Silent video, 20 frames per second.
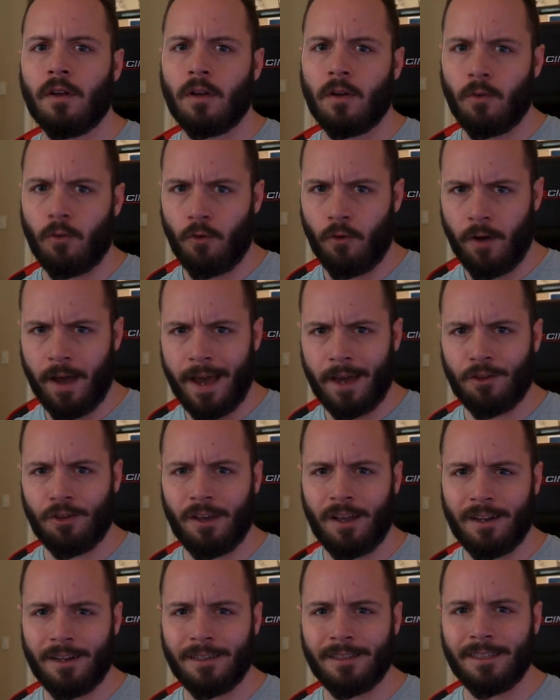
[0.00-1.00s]
we're actually
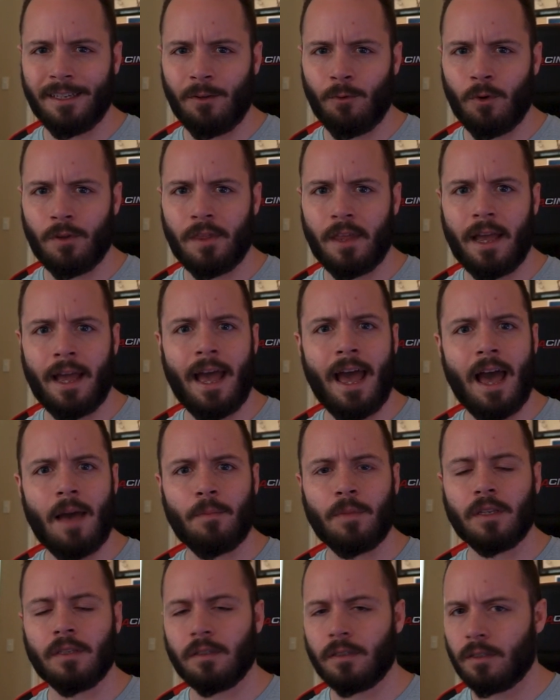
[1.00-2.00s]
going to see what that
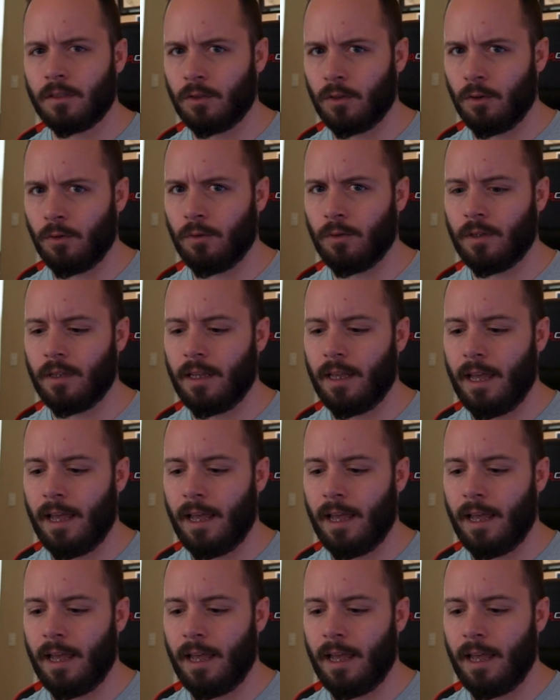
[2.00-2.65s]
happens soon.